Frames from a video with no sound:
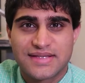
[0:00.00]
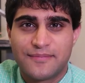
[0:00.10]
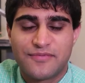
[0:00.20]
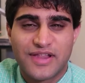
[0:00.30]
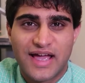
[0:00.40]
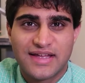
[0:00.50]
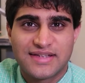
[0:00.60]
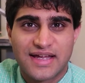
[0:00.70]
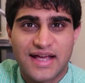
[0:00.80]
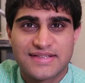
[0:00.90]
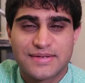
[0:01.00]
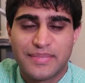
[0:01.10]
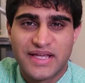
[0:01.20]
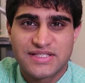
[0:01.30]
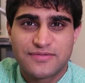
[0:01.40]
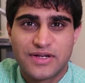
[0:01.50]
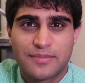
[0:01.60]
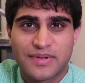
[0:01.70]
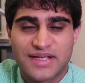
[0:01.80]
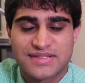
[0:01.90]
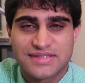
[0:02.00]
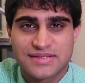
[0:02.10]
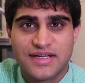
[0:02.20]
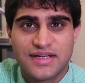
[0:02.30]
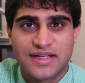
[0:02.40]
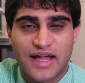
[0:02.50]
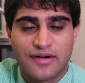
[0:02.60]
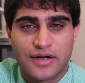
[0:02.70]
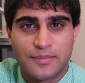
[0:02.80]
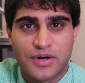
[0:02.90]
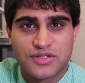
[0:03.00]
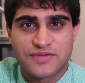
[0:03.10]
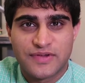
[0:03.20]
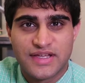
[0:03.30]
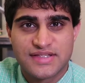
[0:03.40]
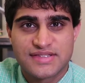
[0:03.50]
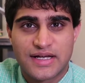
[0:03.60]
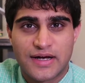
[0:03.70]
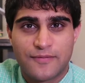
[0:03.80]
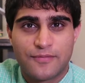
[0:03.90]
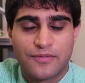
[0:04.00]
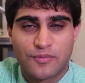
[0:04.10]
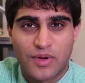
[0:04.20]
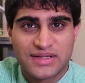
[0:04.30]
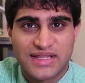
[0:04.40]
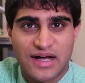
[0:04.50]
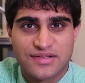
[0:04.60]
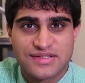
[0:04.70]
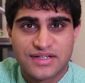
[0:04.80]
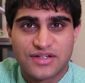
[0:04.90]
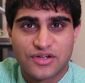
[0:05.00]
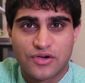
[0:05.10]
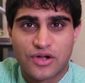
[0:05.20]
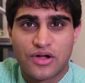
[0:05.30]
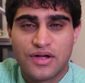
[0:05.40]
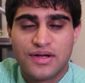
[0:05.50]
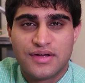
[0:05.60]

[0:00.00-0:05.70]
some flight that has a base fare plus carrier imposed fees of 1,000 in total.